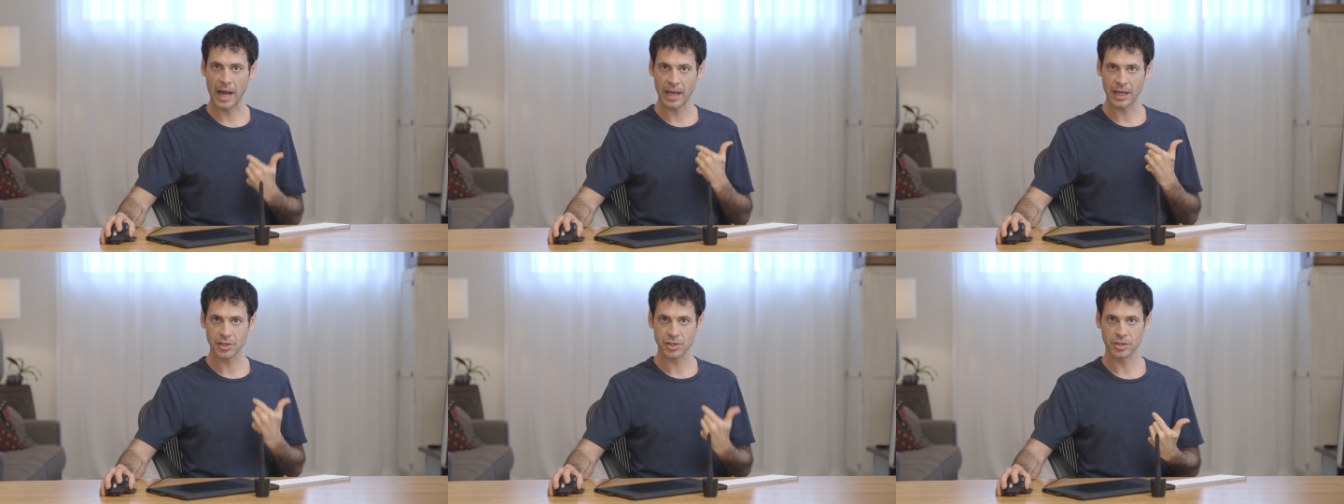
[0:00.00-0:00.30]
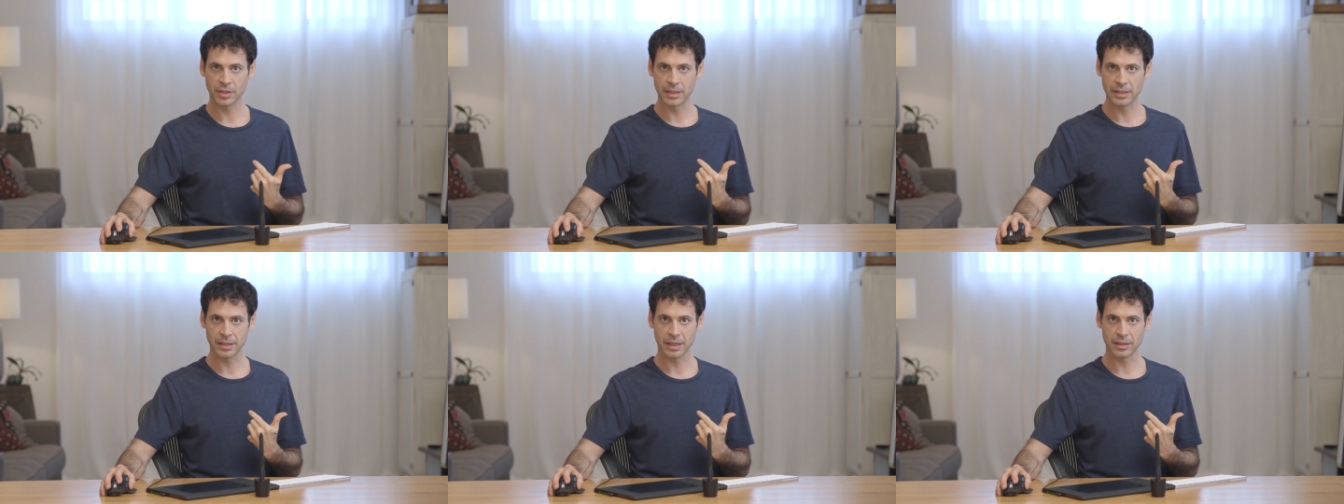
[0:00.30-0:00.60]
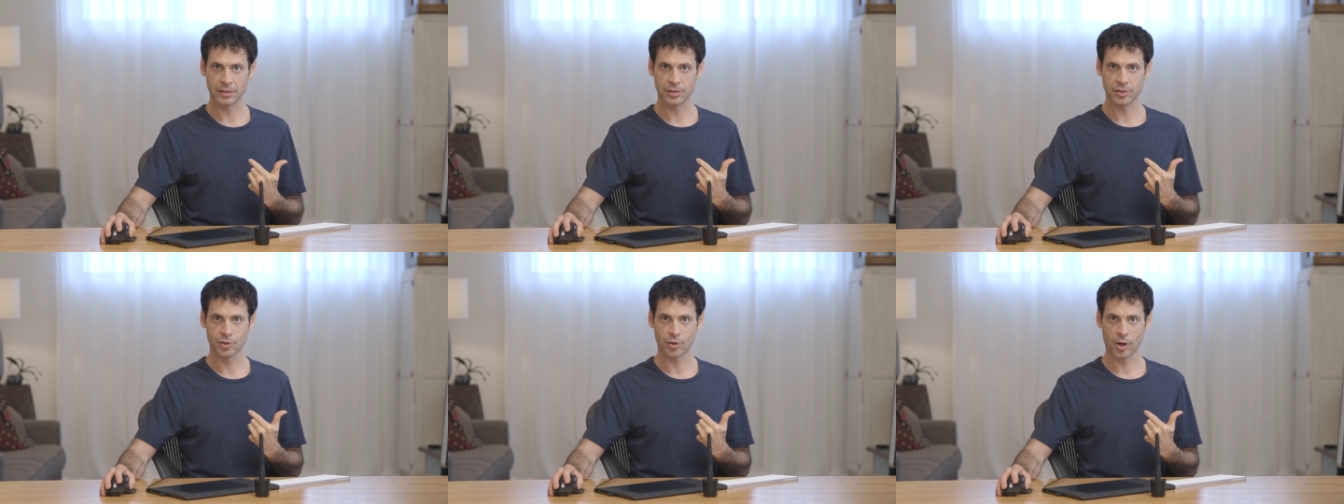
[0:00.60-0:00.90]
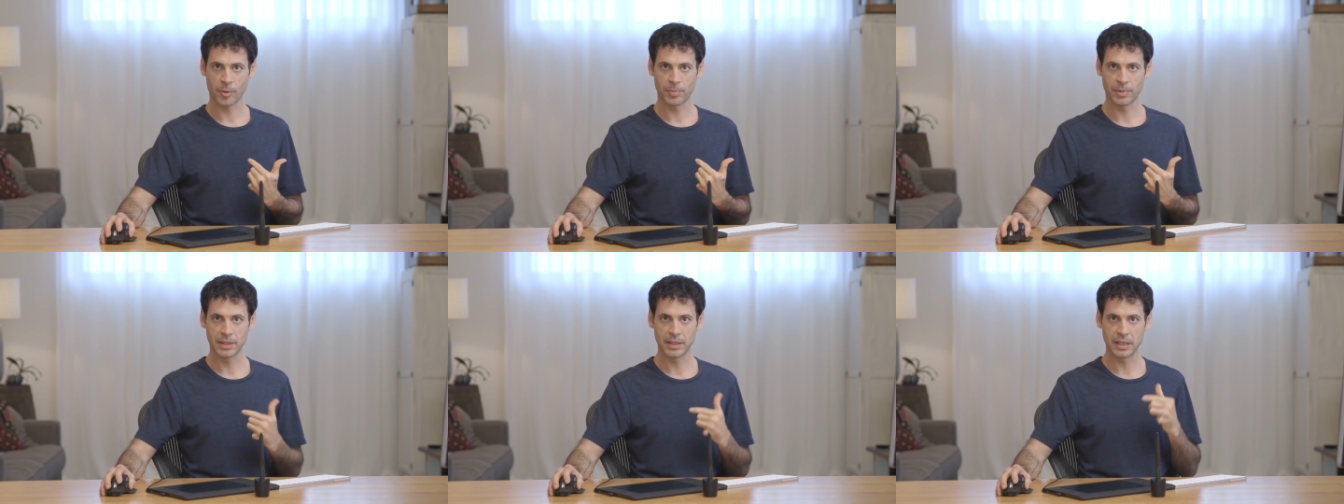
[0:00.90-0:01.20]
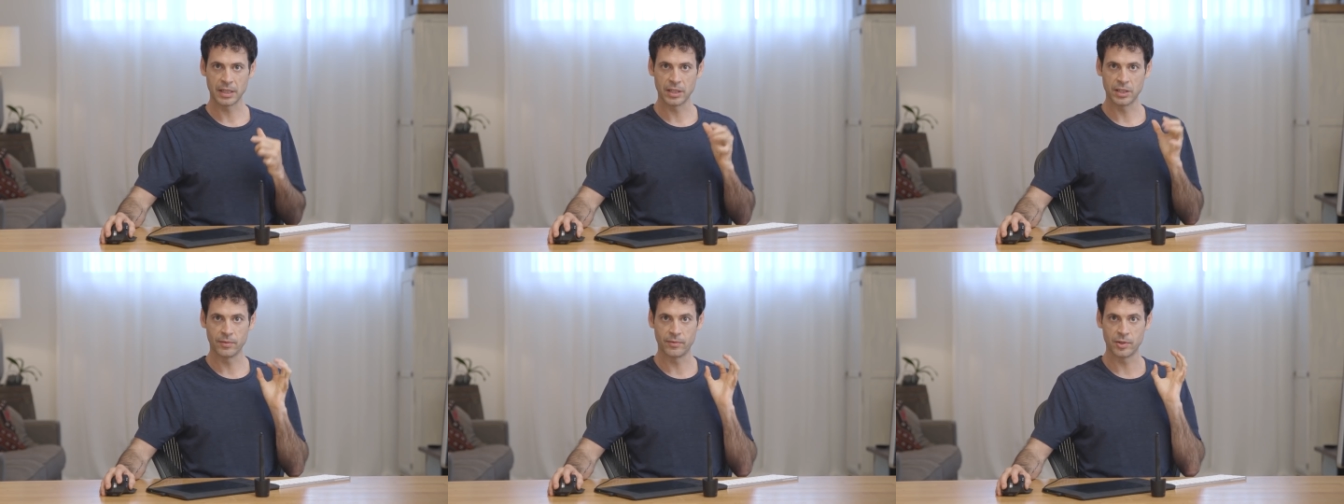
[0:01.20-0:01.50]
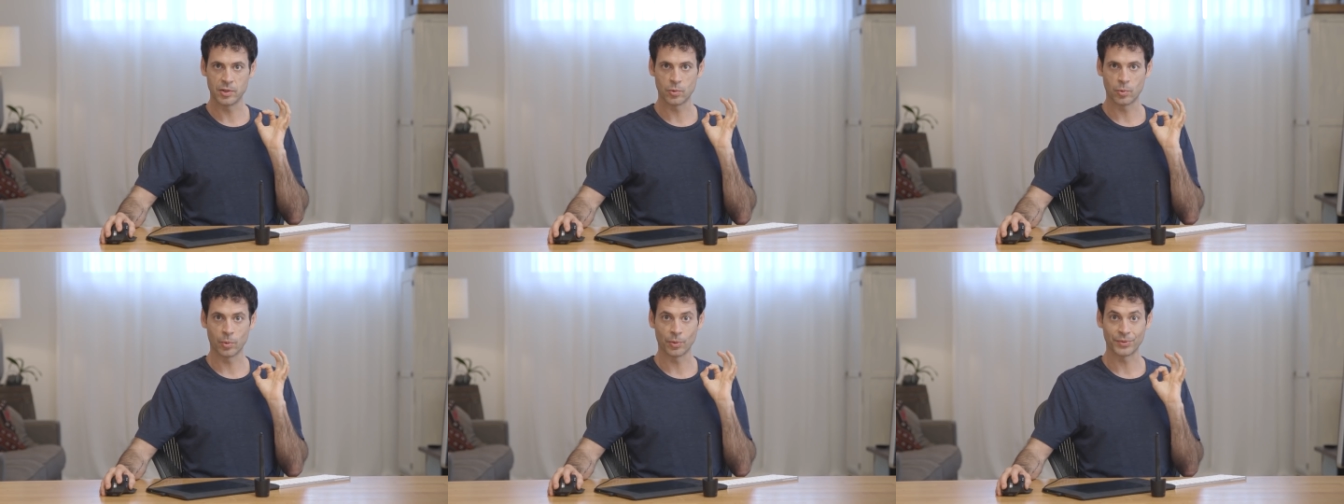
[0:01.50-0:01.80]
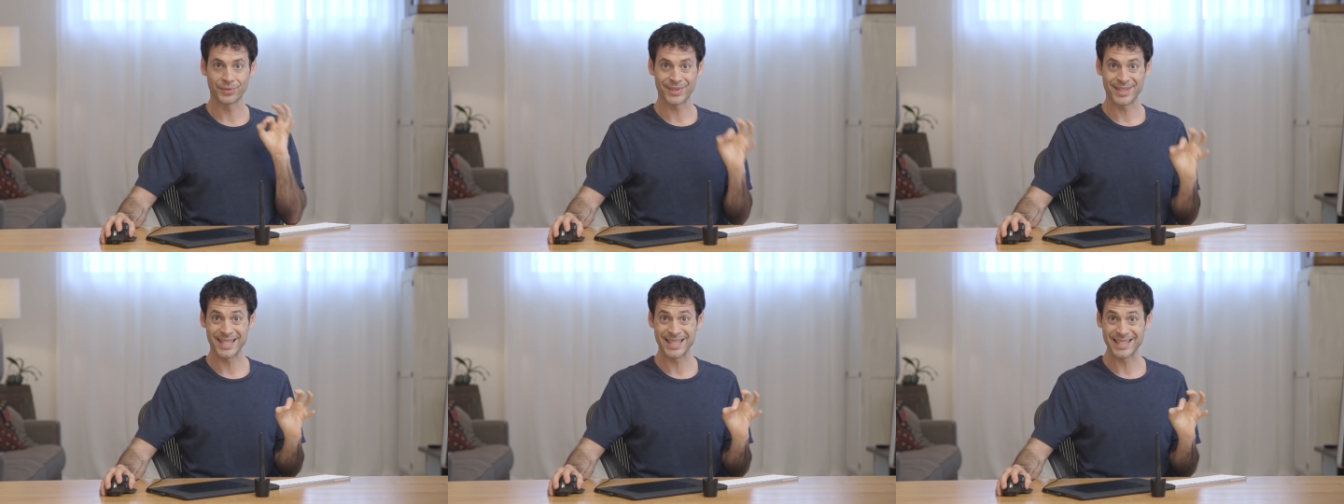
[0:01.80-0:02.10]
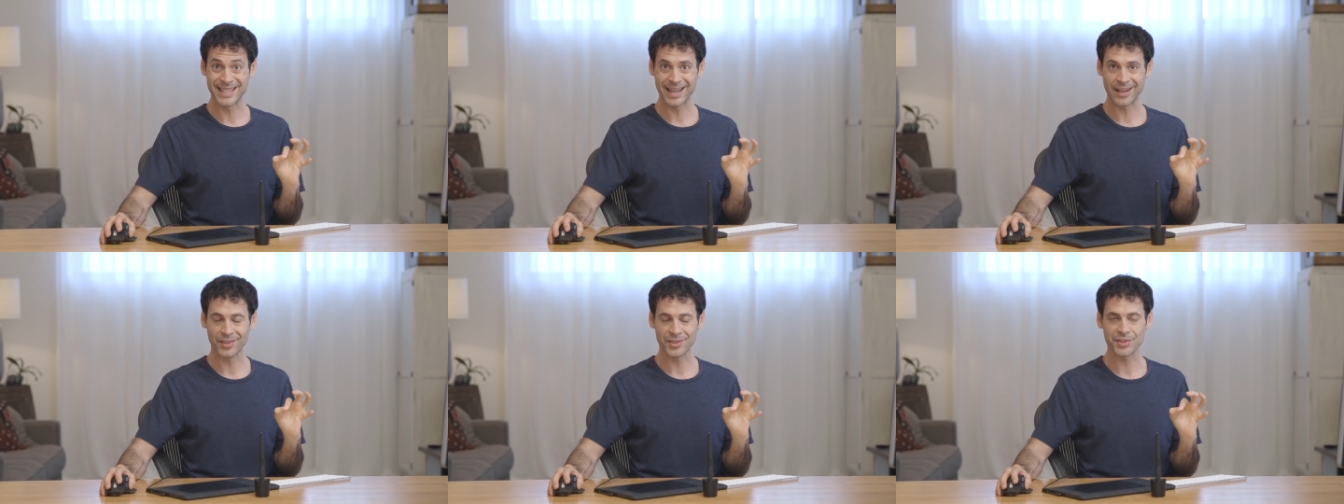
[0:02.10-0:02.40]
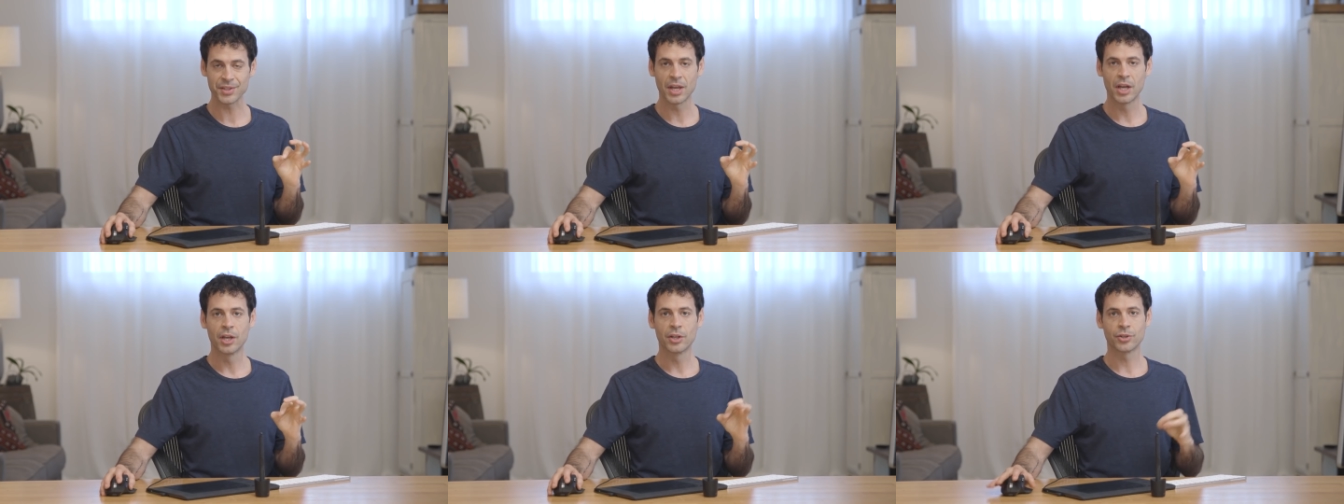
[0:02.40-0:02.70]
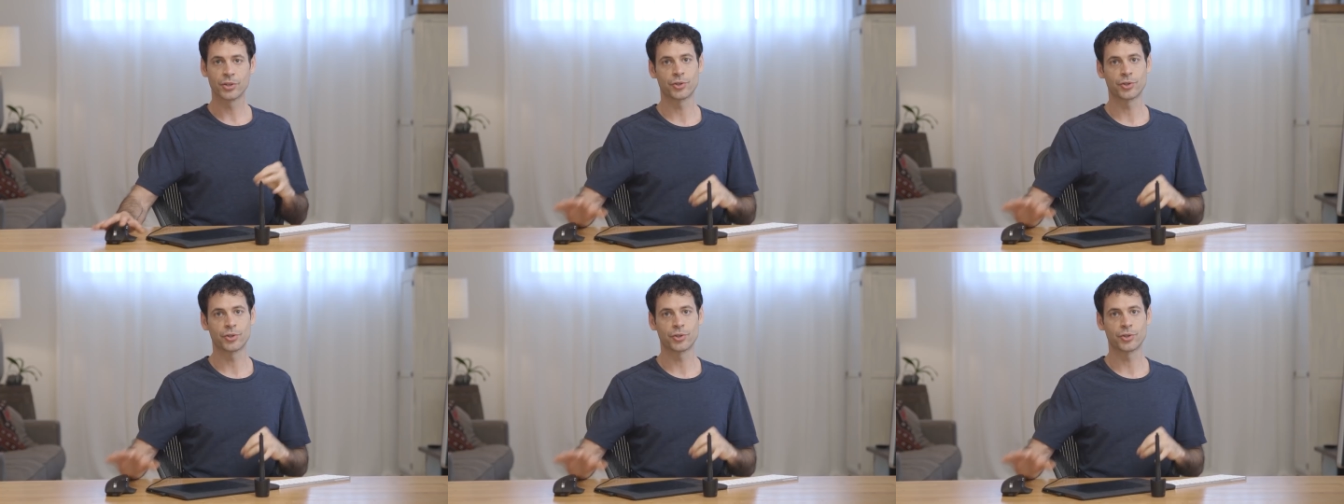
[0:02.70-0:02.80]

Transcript: I actually like to sharpen individual details